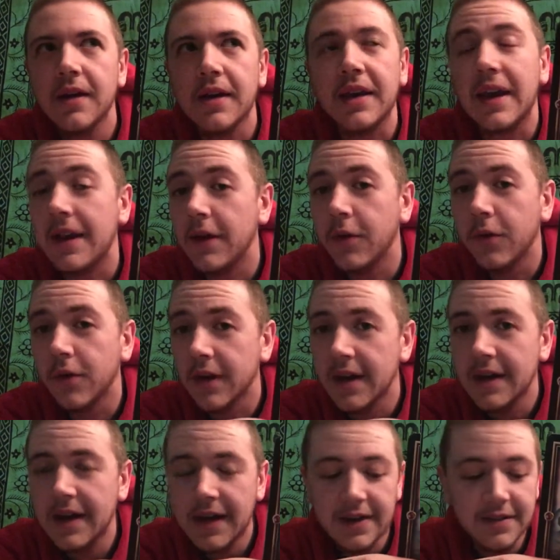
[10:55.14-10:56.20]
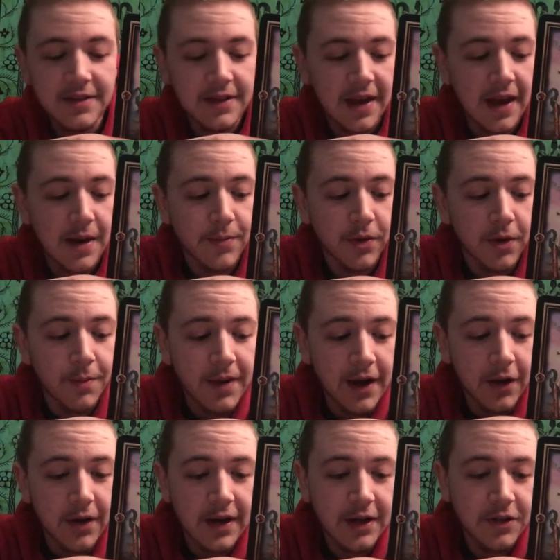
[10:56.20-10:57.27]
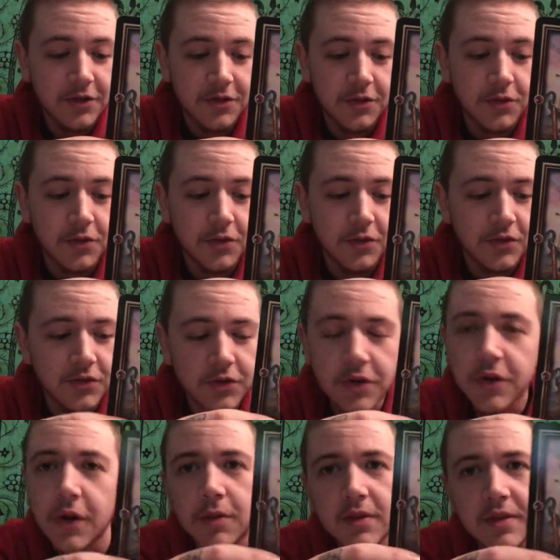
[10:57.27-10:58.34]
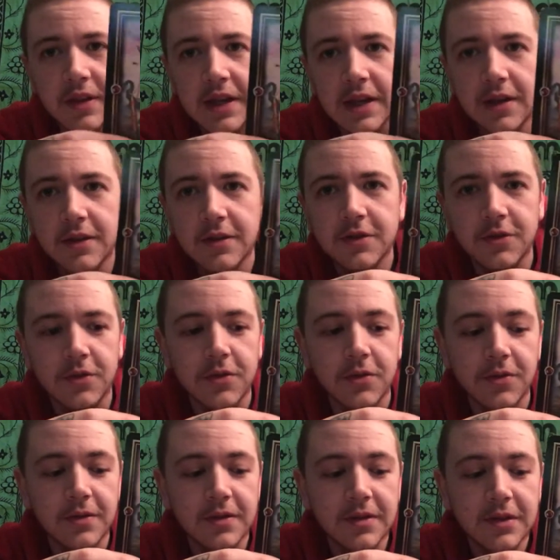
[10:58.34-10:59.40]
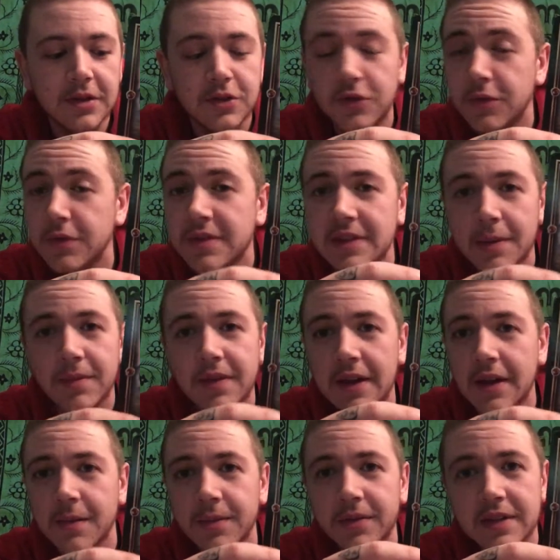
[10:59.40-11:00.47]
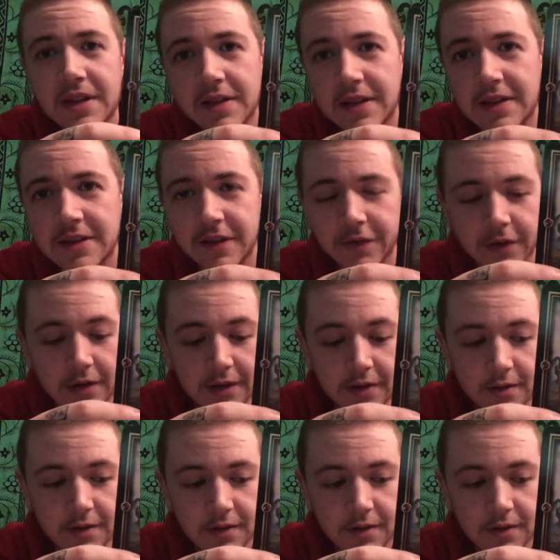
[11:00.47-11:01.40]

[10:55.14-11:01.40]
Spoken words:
getting organized, and preparing to do your own thing, to do something completely different.